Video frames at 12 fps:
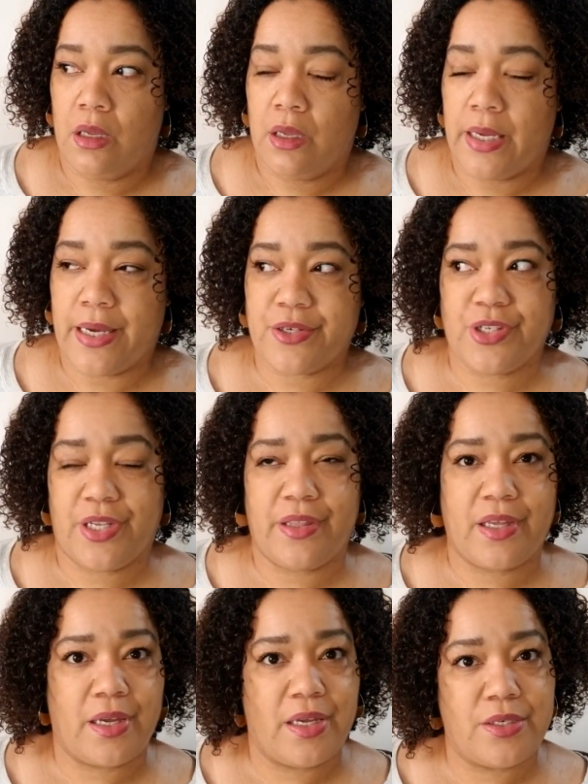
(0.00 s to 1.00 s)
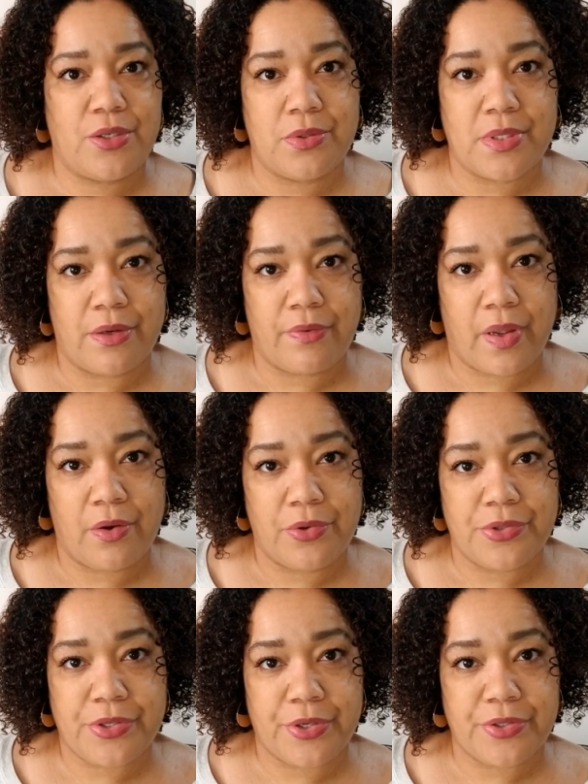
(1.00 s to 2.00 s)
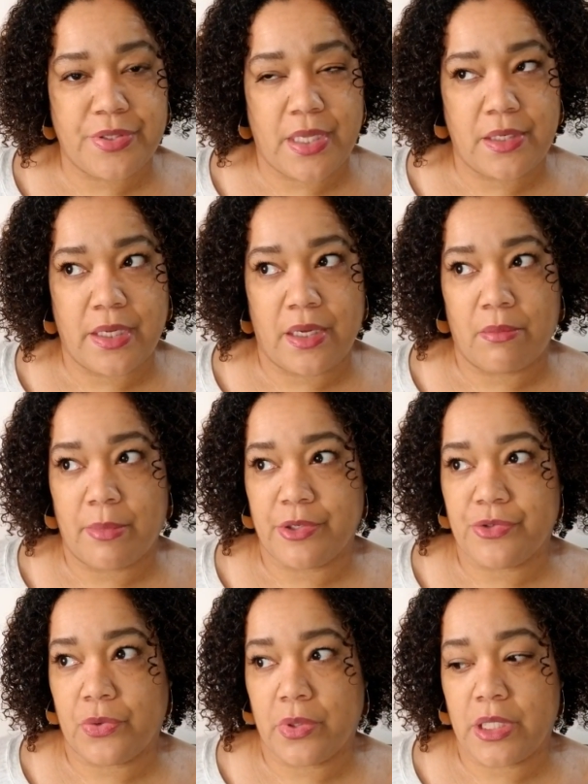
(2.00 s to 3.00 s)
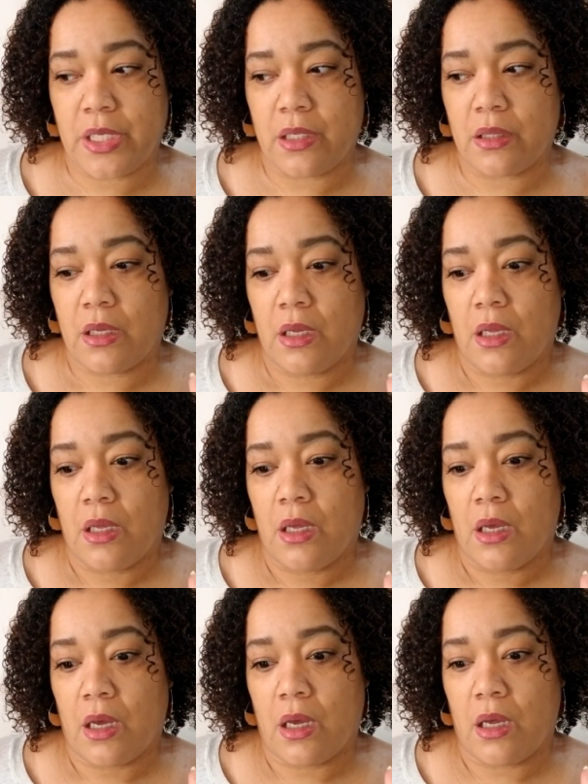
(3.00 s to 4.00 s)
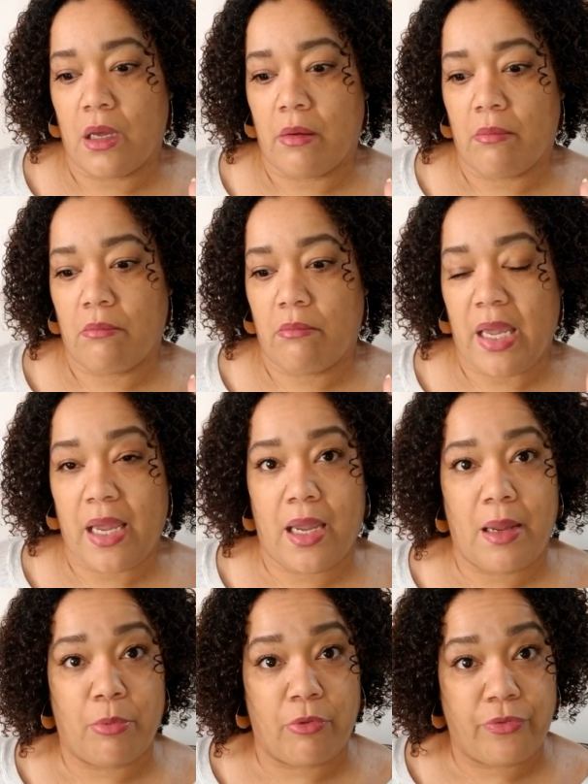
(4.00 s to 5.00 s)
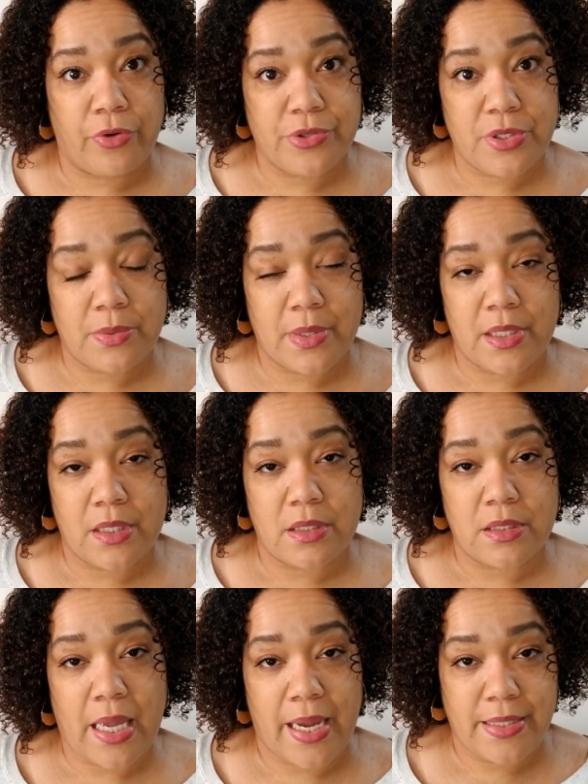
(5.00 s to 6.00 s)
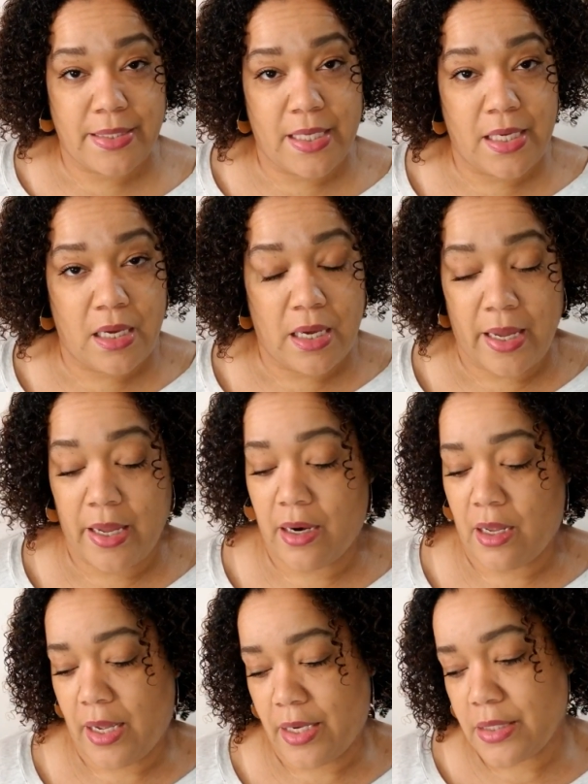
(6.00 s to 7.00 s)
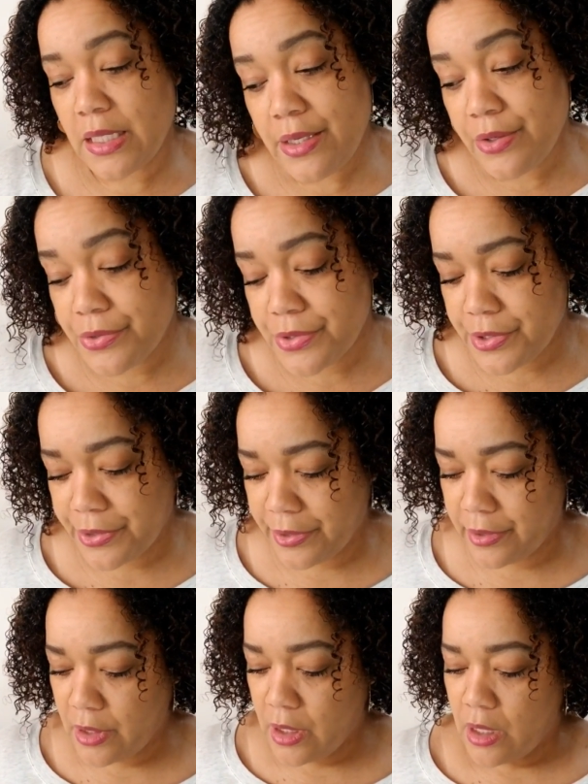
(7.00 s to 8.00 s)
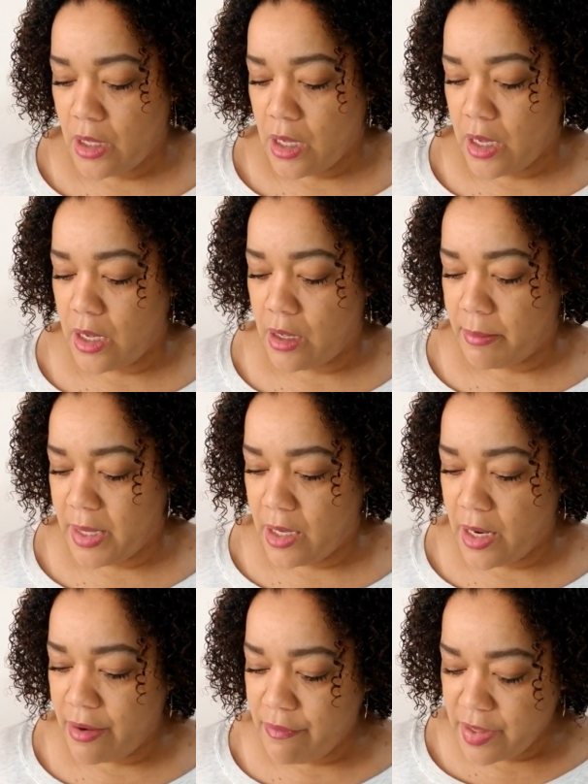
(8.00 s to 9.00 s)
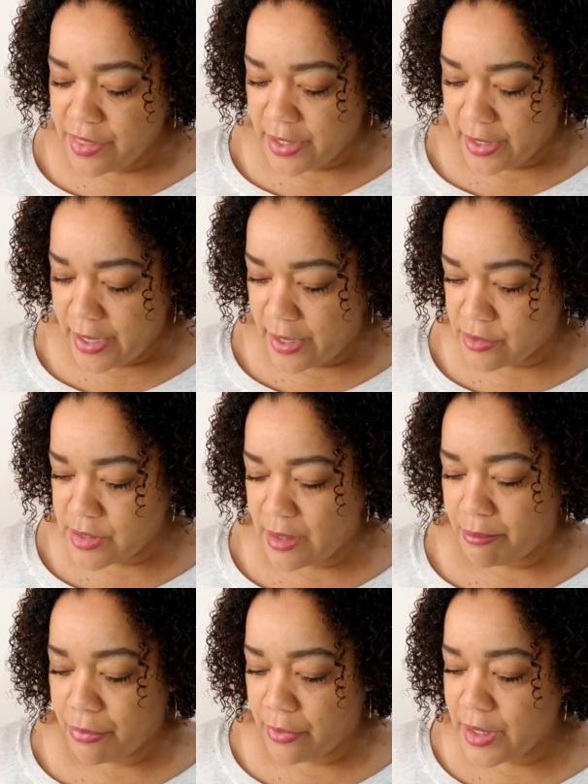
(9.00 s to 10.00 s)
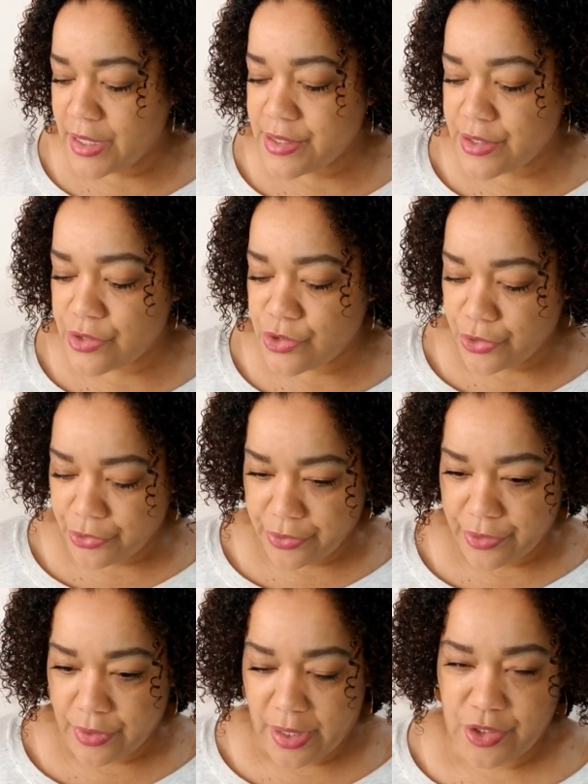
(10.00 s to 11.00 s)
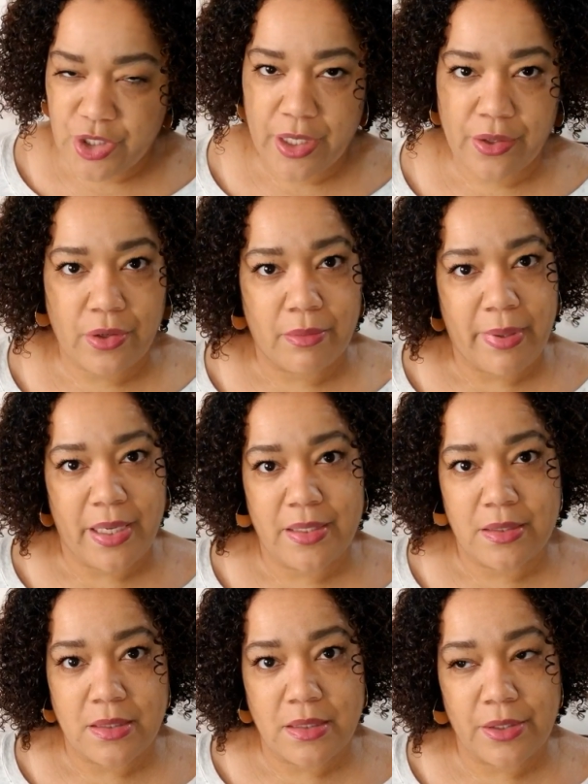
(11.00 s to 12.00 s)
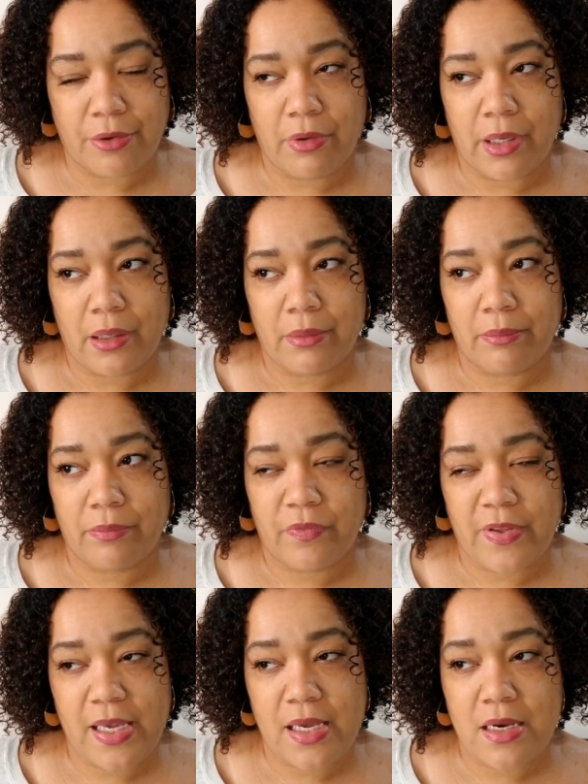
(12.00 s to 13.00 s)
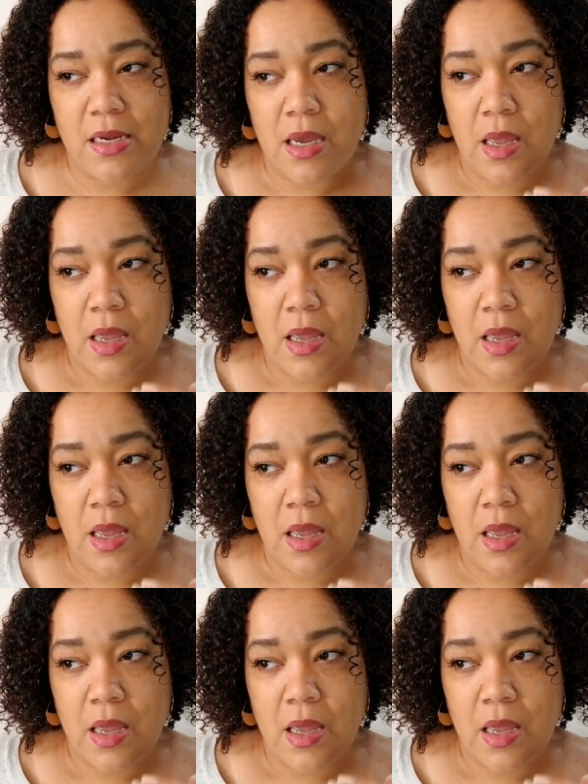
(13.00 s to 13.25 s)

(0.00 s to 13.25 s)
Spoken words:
Actually, I think I had two self-care new starts that day on March 14th. April 1st was high tea. I had a high tea new start. And everything else, I'm pretty certain I checked on my Instagram feed